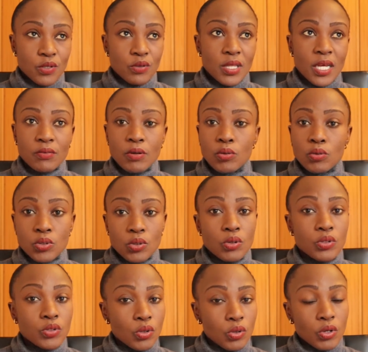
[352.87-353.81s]
So that one was
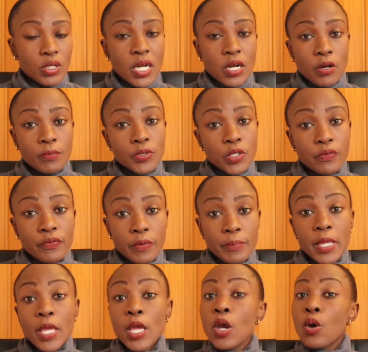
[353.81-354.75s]
also not an option for
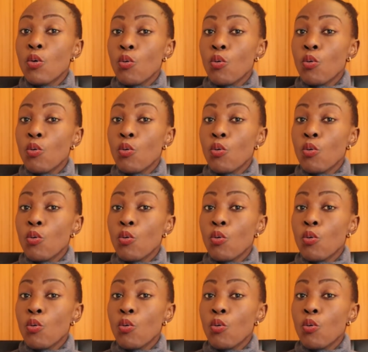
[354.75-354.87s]
me,